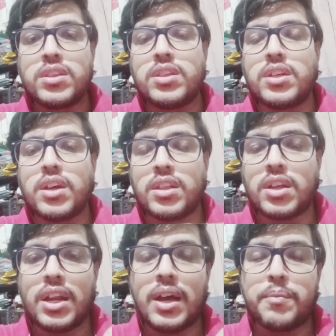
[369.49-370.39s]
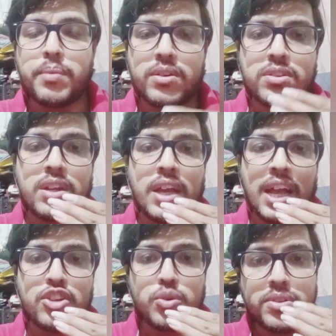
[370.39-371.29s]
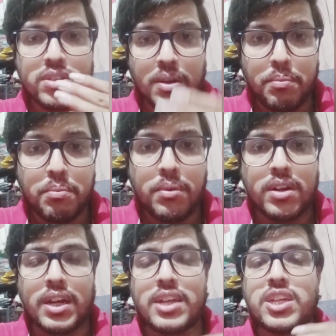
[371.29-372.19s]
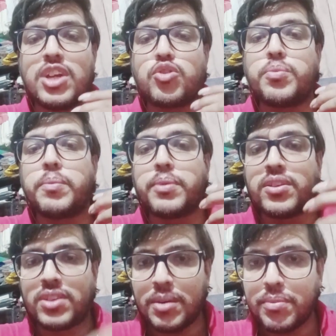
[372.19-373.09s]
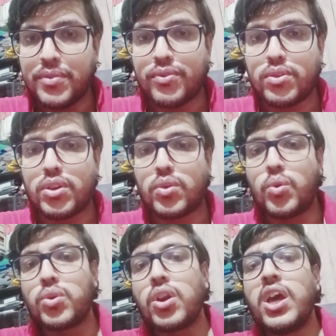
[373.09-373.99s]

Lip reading: the other person has to be summoned and he has to be present before the court.